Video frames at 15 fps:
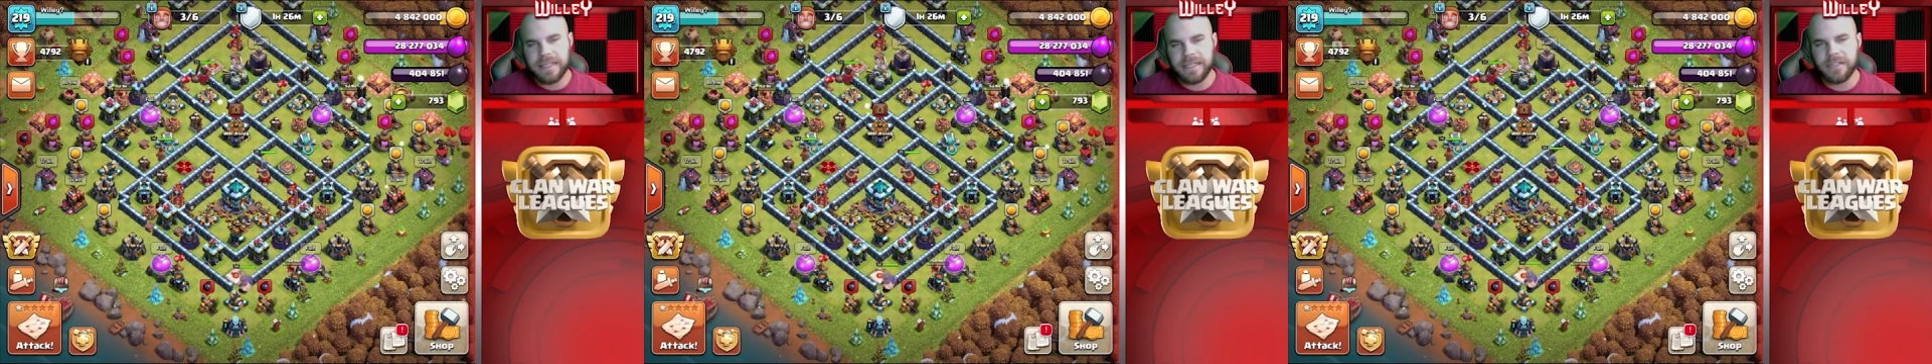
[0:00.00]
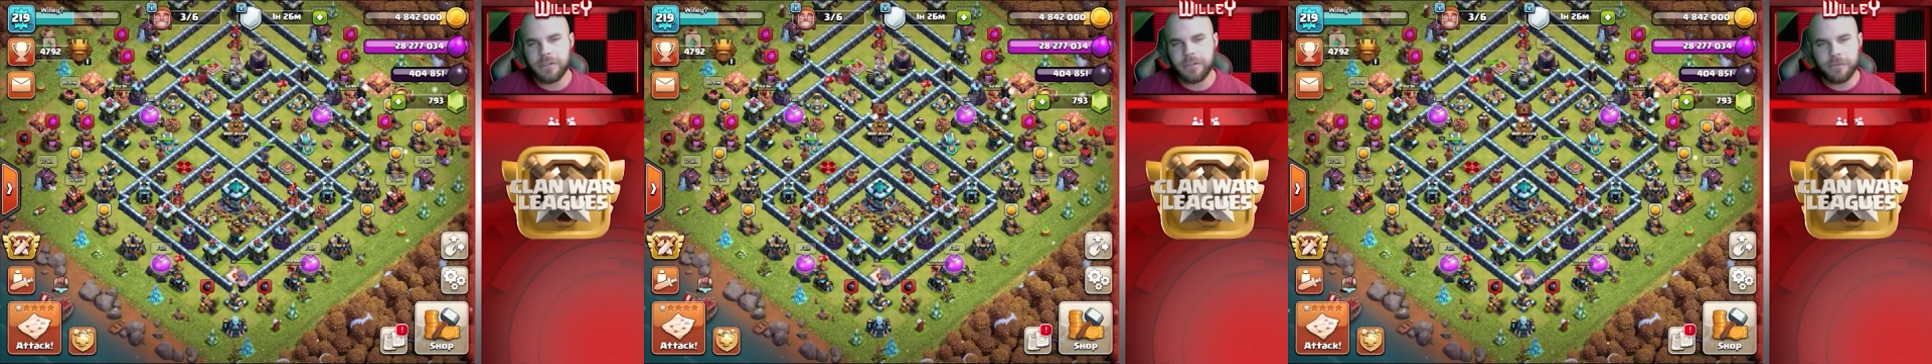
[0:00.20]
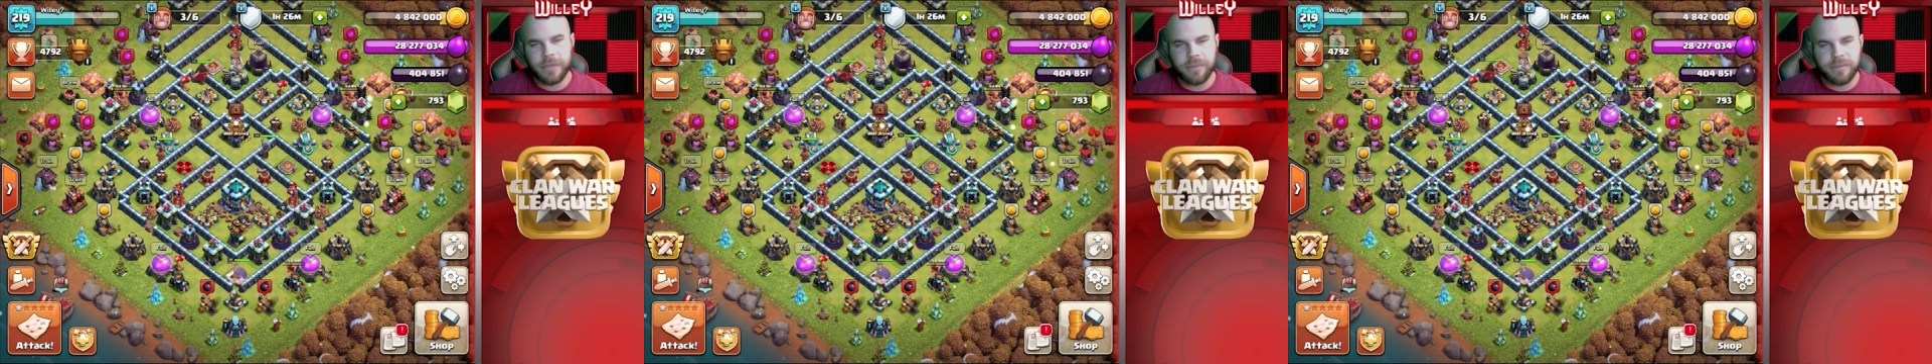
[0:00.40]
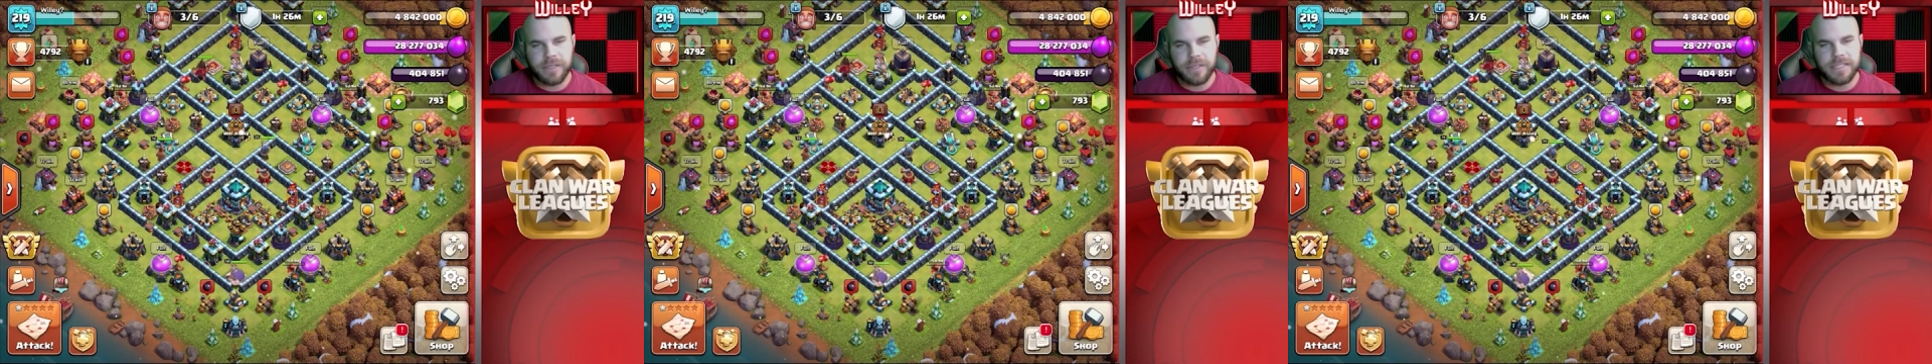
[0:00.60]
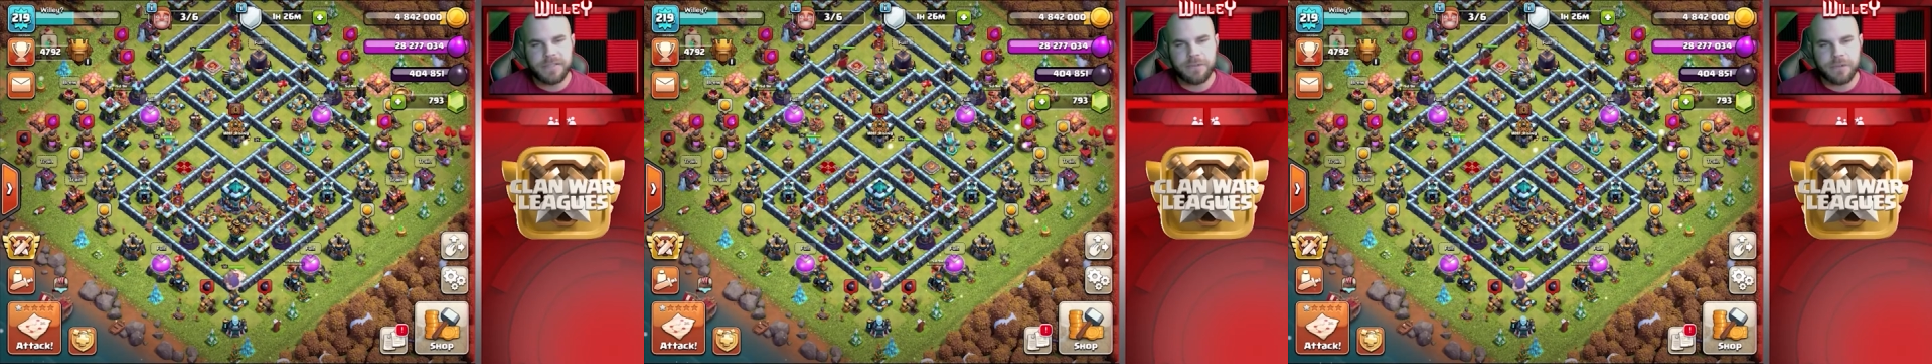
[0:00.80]
in our
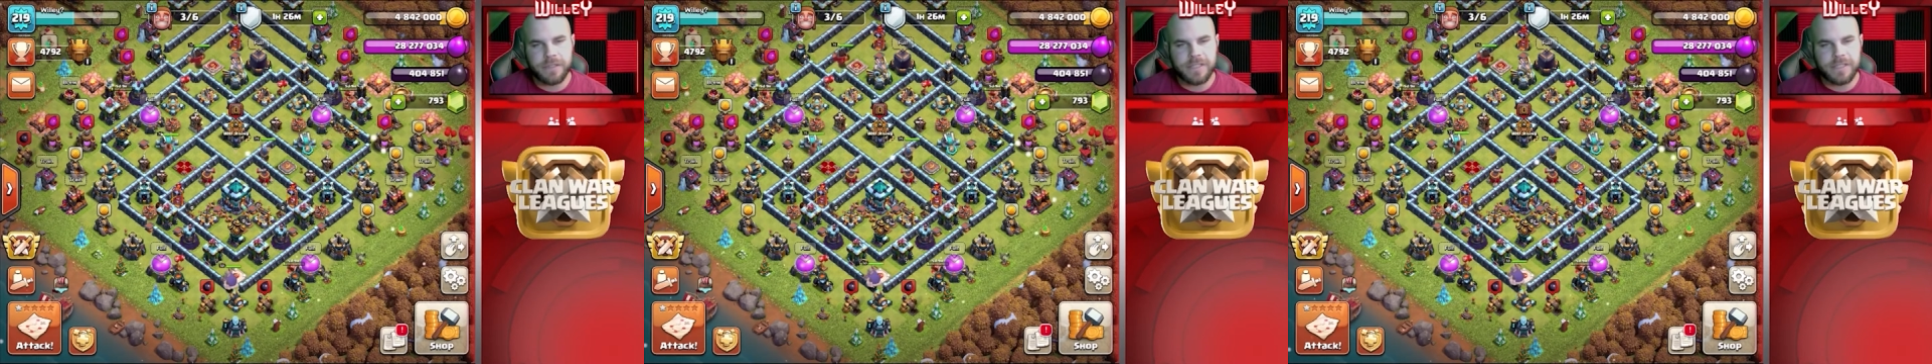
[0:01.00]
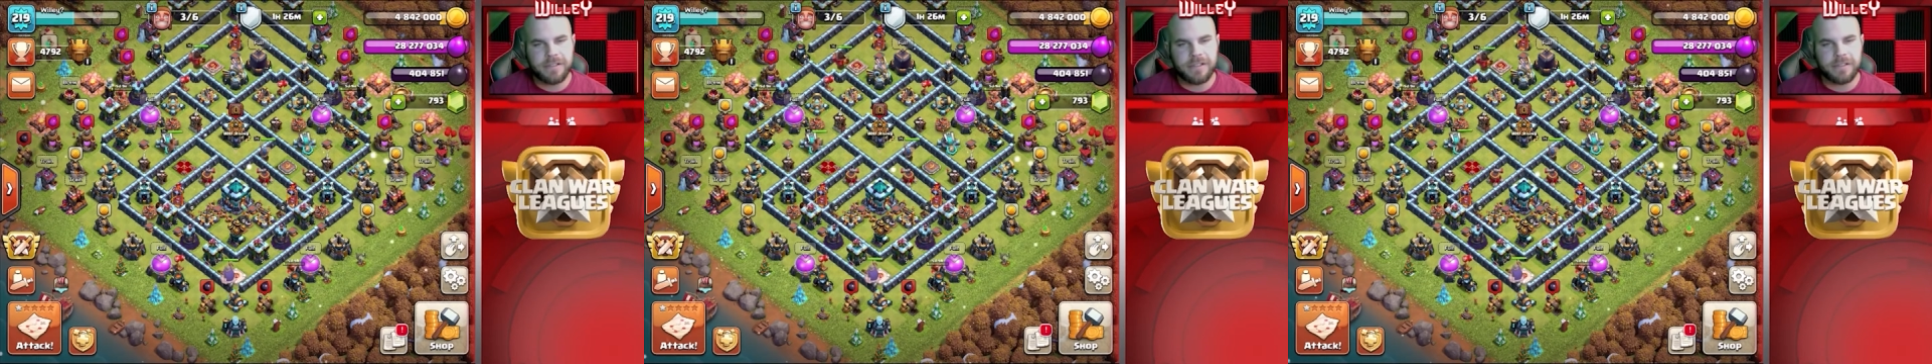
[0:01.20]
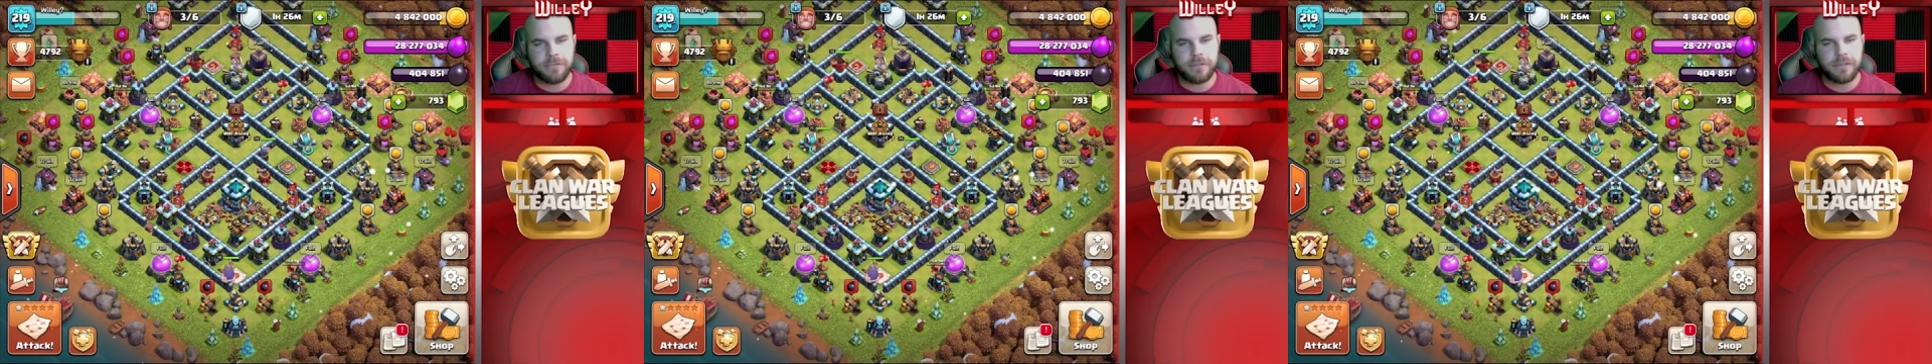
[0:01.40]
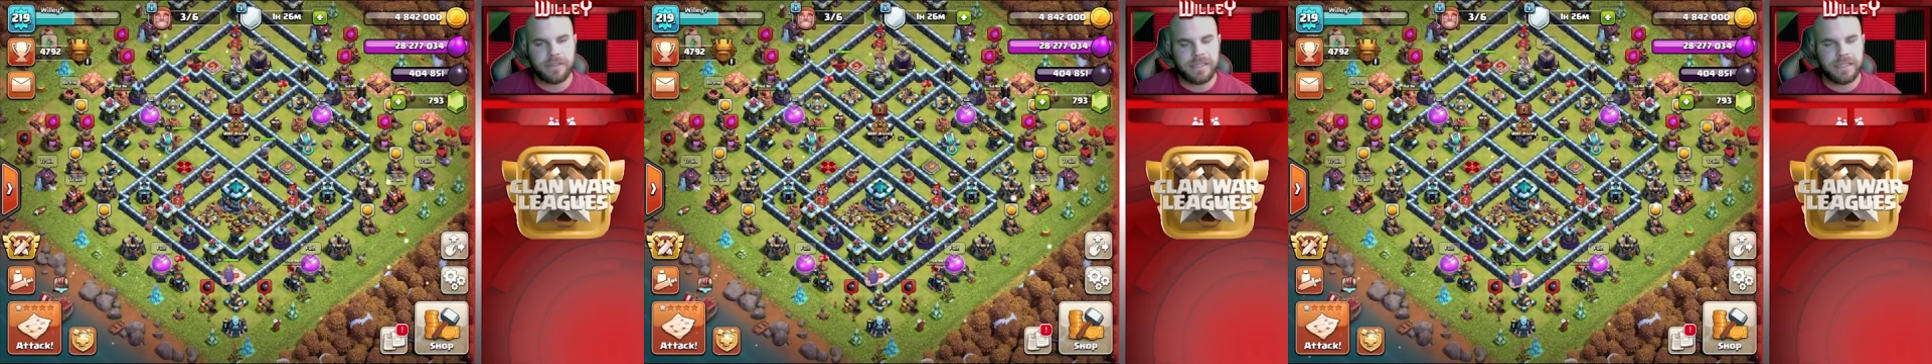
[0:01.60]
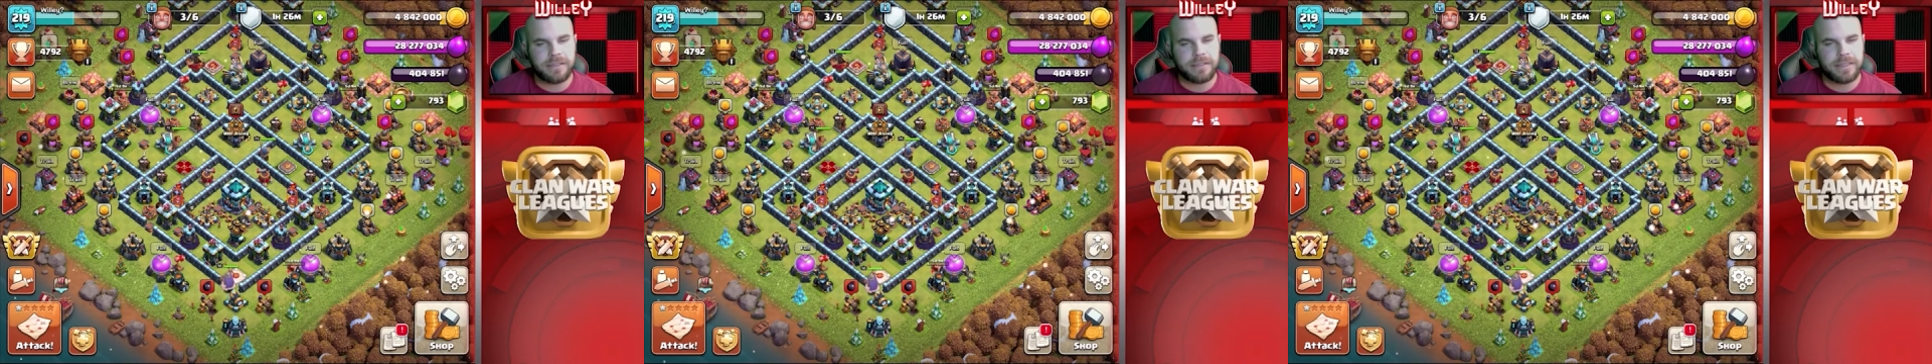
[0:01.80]
replays for this Clan War
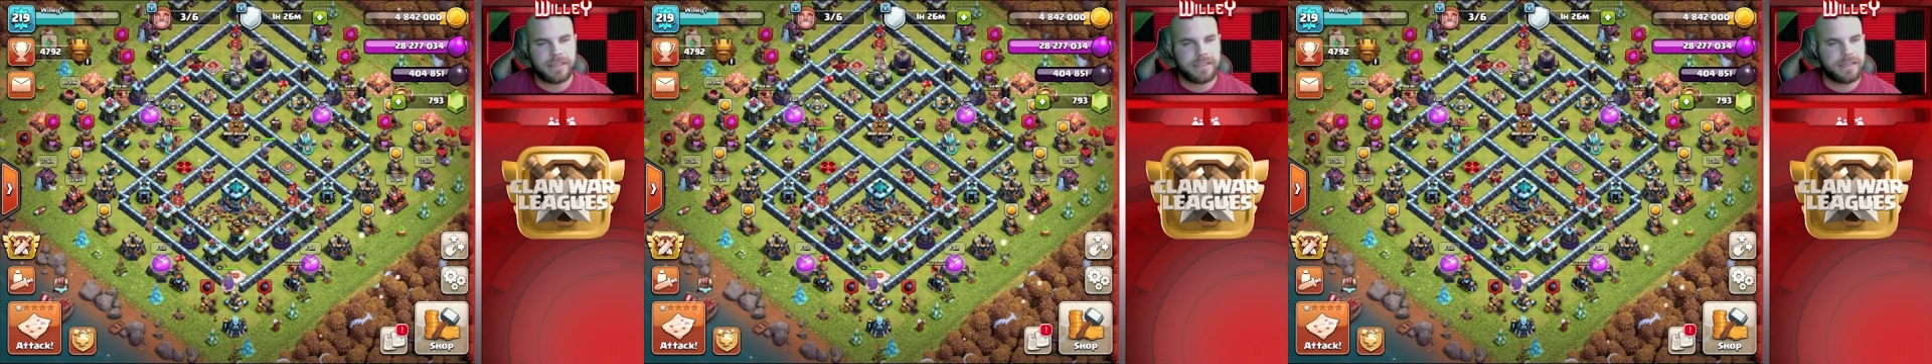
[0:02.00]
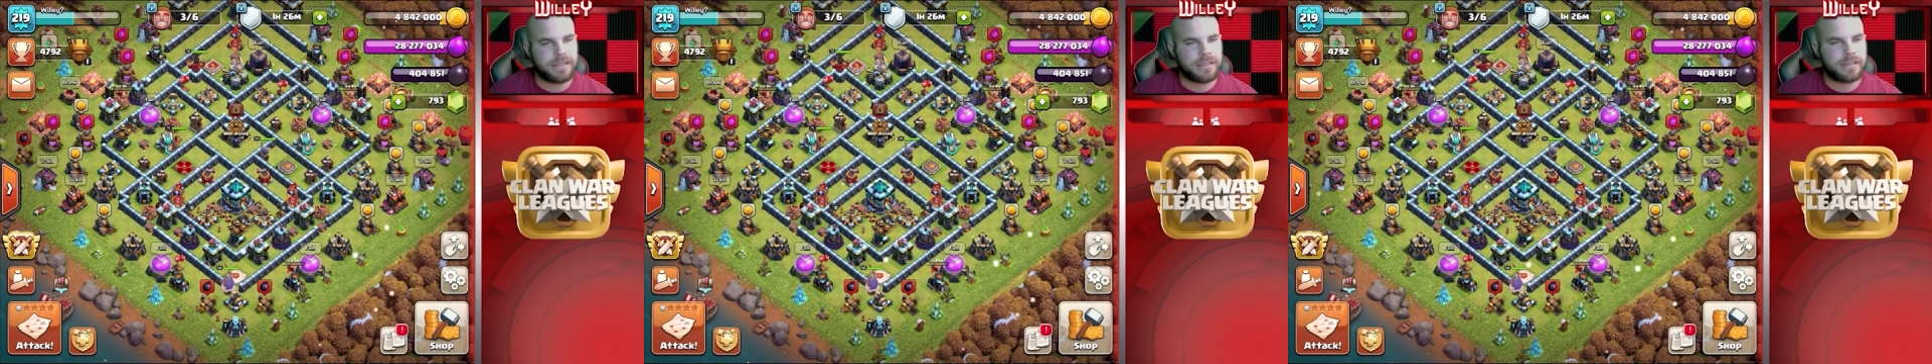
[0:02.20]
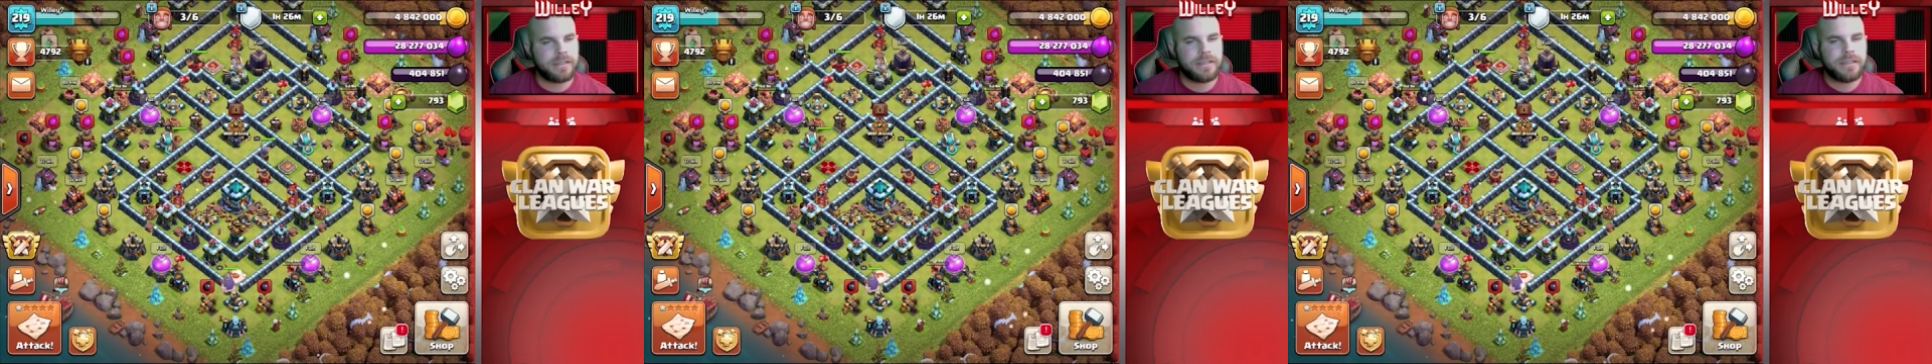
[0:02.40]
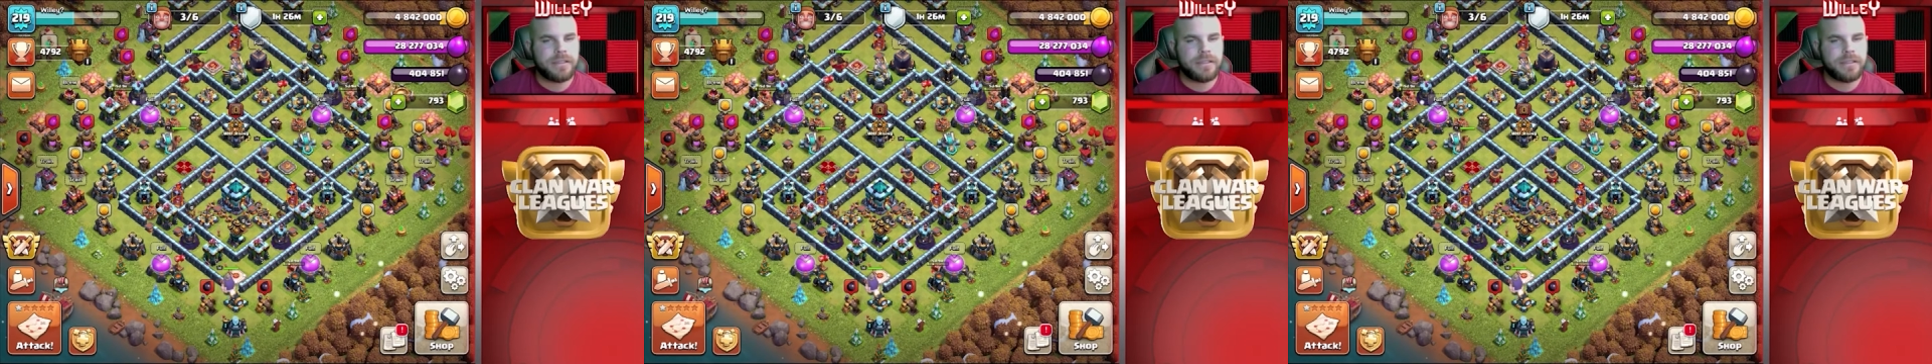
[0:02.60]
League, like uh,